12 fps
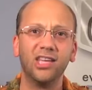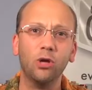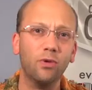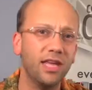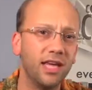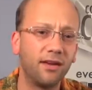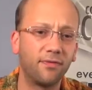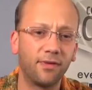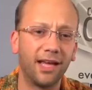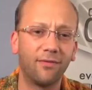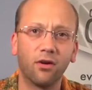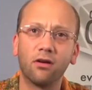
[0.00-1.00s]
unique it's not
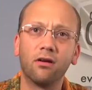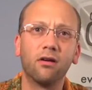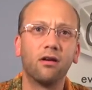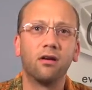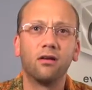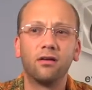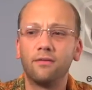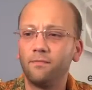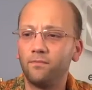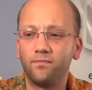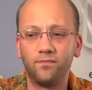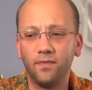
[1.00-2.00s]
flavor. Really a vodka. It's more
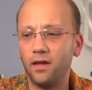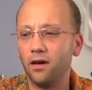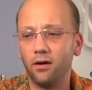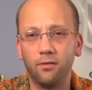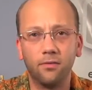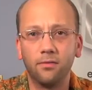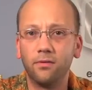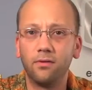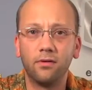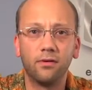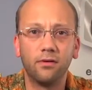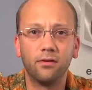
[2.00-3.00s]
like a
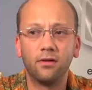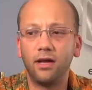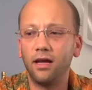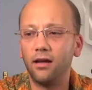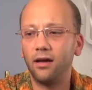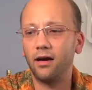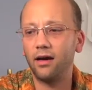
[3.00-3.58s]
liqueur, I would say.